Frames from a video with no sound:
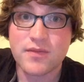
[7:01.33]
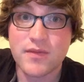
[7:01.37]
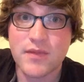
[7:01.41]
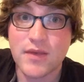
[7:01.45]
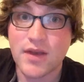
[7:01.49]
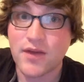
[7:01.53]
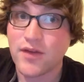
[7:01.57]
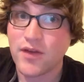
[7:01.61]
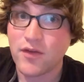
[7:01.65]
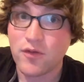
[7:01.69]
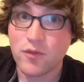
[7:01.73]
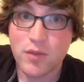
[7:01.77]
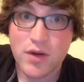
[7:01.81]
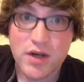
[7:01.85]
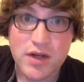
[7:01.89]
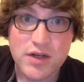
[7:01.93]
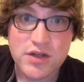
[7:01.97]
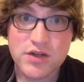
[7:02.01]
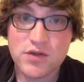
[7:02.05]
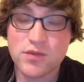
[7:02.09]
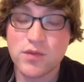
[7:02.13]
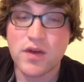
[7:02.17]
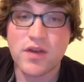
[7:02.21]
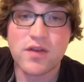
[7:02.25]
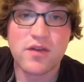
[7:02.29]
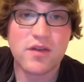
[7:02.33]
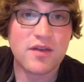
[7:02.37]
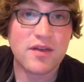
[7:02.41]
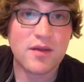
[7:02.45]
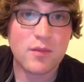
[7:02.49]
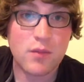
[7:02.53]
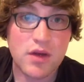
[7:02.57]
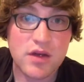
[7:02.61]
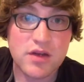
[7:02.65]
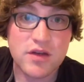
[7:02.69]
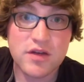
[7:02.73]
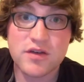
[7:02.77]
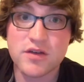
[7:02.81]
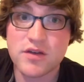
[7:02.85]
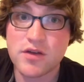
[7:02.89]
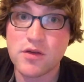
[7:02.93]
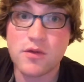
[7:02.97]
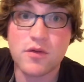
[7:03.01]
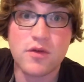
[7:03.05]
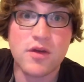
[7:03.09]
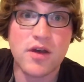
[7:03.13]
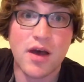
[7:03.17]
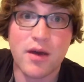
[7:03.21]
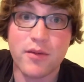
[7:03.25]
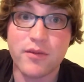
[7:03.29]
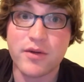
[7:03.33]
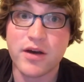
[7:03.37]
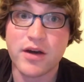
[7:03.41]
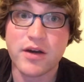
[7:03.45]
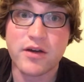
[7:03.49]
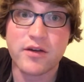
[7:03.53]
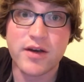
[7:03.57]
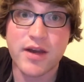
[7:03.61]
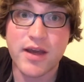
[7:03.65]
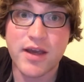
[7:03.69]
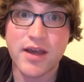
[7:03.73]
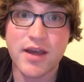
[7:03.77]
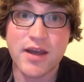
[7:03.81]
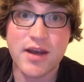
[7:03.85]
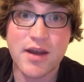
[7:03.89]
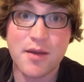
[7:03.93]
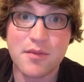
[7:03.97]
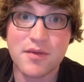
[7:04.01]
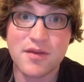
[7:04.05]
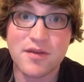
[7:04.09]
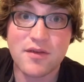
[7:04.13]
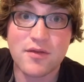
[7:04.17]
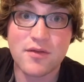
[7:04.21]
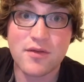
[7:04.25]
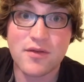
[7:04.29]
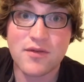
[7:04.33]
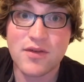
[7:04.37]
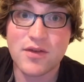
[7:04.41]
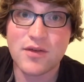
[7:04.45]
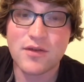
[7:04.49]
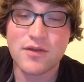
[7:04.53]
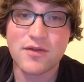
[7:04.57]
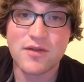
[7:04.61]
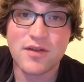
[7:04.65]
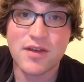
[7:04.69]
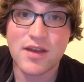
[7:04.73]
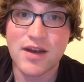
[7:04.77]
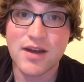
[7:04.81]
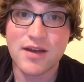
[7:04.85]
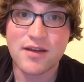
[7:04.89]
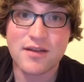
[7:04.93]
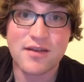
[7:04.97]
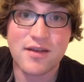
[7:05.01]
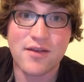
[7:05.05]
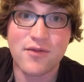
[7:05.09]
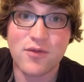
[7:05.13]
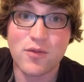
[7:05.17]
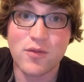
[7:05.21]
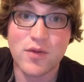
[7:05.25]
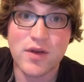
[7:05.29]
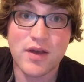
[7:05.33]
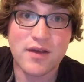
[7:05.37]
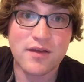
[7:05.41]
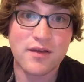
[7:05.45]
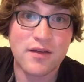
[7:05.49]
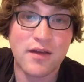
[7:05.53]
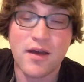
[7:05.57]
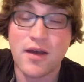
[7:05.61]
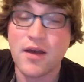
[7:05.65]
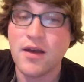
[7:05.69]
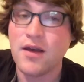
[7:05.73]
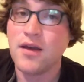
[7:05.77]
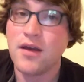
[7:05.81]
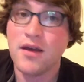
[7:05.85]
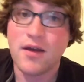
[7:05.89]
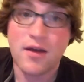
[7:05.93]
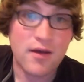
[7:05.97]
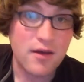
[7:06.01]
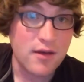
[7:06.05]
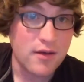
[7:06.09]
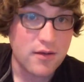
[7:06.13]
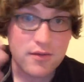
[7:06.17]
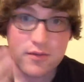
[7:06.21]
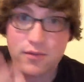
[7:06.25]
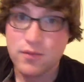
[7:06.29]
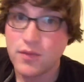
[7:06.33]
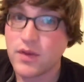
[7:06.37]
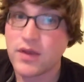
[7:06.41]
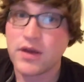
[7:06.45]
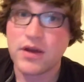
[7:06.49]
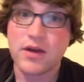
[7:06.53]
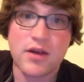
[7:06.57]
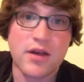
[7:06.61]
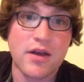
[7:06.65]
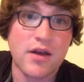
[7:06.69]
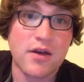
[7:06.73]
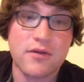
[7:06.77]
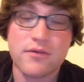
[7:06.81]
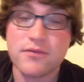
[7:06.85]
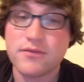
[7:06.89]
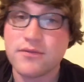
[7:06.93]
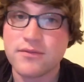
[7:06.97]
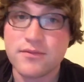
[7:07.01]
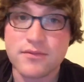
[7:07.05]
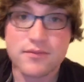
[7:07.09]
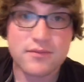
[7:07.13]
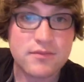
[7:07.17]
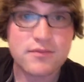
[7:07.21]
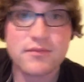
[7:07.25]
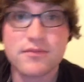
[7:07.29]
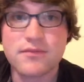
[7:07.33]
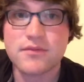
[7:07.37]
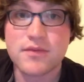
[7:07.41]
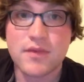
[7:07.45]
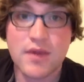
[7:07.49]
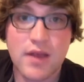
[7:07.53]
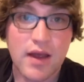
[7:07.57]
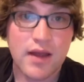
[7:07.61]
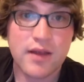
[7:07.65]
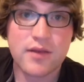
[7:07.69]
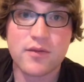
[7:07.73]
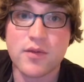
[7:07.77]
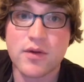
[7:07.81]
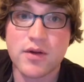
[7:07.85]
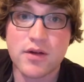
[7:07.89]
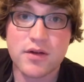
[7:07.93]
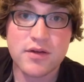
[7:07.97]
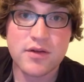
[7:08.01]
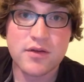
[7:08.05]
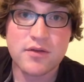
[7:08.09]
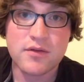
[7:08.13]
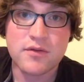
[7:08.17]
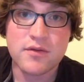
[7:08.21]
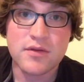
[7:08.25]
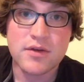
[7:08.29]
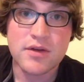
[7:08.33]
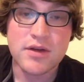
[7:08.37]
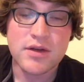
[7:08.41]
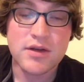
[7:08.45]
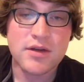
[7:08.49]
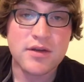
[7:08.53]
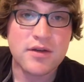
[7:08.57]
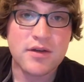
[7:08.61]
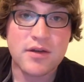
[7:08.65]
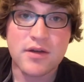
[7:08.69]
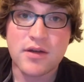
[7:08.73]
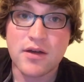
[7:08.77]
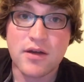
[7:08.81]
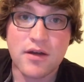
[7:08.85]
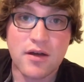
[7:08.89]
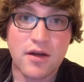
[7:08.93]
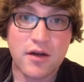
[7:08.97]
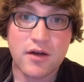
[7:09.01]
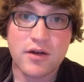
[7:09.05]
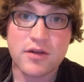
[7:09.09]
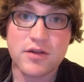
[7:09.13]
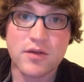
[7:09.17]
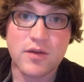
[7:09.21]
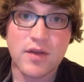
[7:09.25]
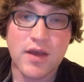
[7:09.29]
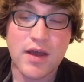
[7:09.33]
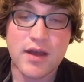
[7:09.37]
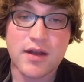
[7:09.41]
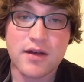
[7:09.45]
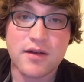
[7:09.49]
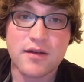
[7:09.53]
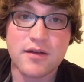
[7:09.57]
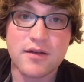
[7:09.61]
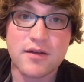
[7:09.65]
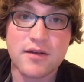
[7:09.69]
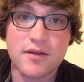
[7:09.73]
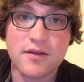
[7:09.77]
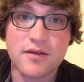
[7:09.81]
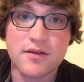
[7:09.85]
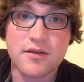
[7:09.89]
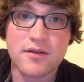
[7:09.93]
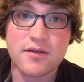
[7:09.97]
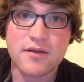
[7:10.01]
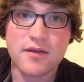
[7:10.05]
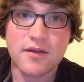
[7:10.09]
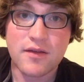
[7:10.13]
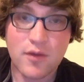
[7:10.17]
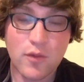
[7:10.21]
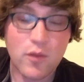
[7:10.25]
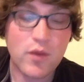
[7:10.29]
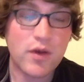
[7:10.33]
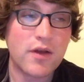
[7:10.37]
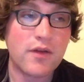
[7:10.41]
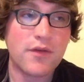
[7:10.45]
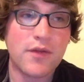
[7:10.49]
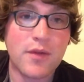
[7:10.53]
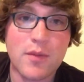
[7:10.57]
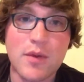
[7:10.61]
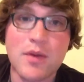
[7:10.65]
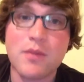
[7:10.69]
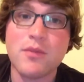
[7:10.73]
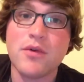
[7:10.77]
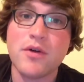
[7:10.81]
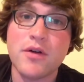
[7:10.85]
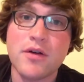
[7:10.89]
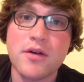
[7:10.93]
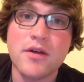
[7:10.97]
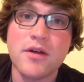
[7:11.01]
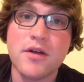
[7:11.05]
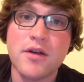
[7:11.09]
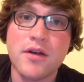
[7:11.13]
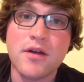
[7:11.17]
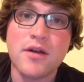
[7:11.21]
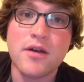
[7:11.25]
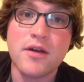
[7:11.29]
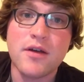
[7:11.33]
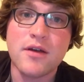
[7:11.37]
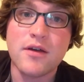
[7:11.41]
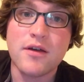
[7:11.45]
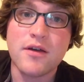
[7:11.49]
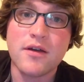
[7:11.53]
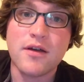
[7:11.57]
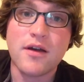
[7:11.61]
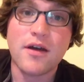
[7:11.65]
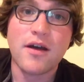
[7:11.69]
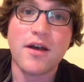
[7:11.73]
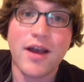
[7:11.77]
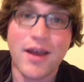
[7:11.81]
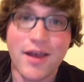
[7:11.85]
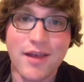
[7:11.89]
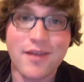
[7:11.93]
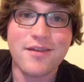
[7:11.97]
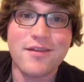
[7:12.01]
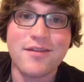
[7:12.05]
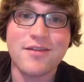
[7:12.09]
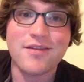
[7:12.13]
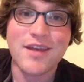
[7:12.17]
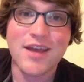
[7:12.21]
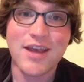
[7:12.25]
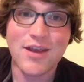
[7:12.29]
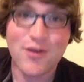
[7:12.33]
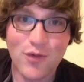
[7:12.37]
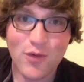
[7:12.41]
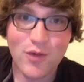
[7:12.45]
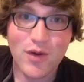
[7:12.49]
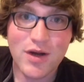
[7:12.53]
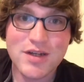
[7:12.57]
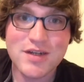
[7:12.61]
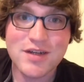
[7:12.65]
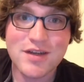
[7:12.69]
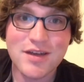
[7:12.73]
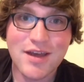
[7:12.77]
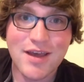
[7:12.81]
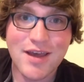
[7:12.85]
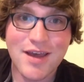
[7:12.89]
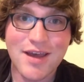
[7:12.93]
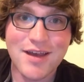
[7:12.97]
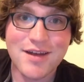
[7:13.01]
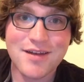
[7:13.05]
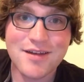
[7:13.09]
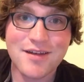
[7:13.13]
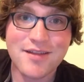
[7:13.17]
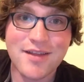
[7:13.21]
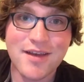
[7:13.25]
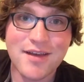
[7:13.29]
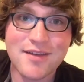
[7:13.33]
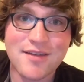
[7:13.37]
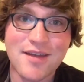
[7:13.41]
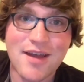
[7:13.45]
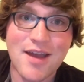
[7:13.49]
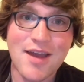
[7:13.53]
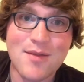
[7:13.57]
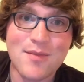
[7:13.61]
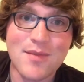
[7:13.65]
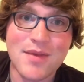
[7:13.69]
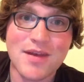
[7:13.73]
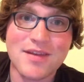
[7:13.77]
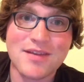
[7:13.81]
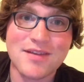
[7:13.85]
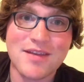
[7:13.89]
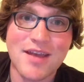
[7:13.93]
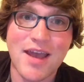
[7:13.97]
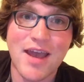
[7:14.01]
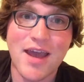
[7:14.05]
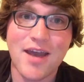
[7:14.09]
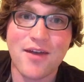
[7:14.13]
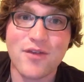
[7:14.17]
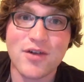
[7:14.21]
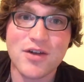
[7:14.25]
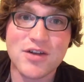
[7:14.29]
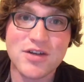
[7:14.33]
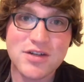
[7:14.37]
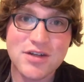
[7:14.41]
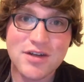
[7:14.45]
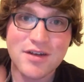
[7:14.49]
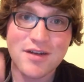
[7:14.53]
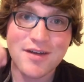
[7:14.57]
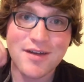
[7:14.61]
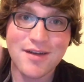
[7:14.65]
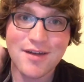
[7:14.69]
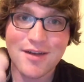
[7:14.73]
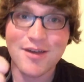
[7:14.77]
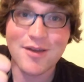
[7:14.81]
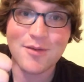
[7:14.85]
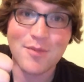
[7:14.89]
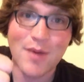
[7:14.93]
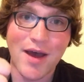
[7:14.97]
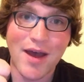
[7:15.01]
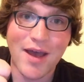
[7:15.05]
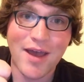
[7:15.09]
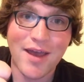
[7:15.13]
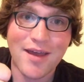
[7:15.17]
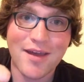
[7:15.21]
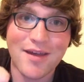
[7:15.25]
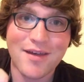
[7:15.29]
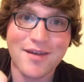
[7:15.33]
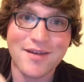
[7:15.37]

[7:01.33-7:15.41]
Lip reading: If everybody just wants to see me just do Kamen Rider Decade episode reviews for the next several weeks, well, there you go. That's what I'll do. I'll do that. It's the will of the people. Alright, thank you for watching, and until next time, stay average. Goodbye.